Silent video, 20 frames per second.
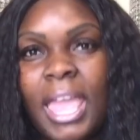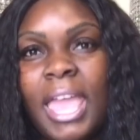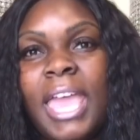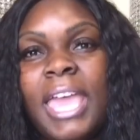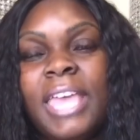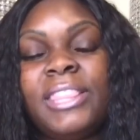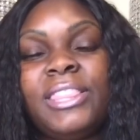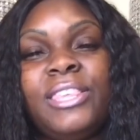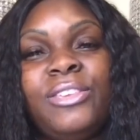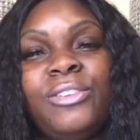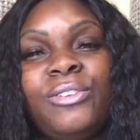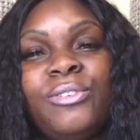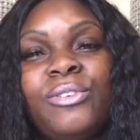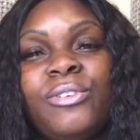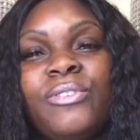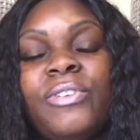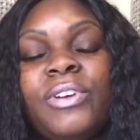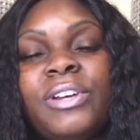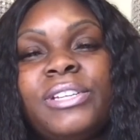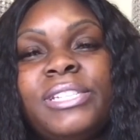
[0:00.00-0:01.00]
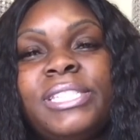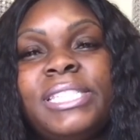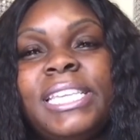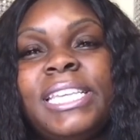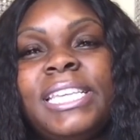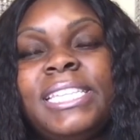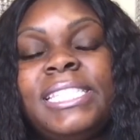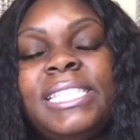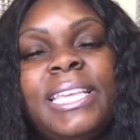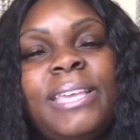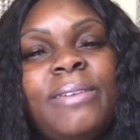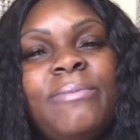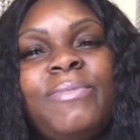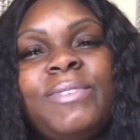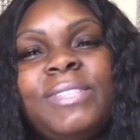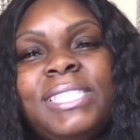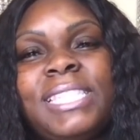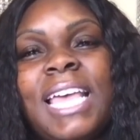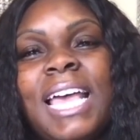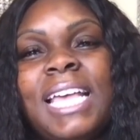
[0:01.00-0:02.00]
and the universe is
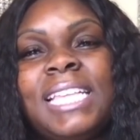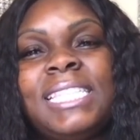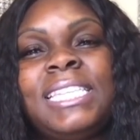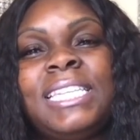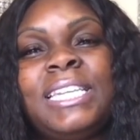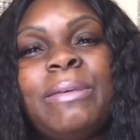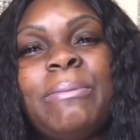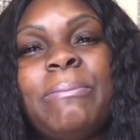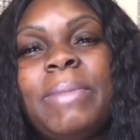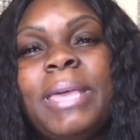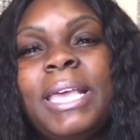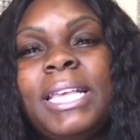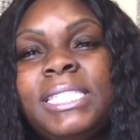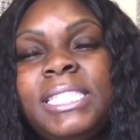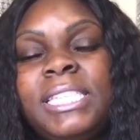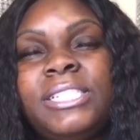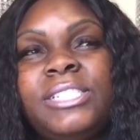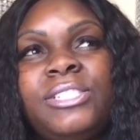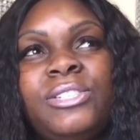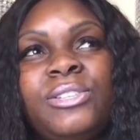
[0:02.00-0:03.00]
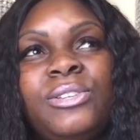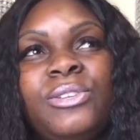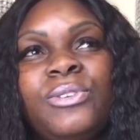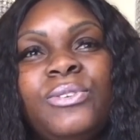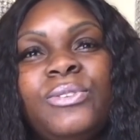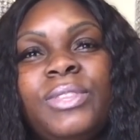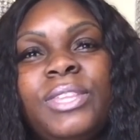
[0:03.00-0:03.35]
emphasizing a message to you.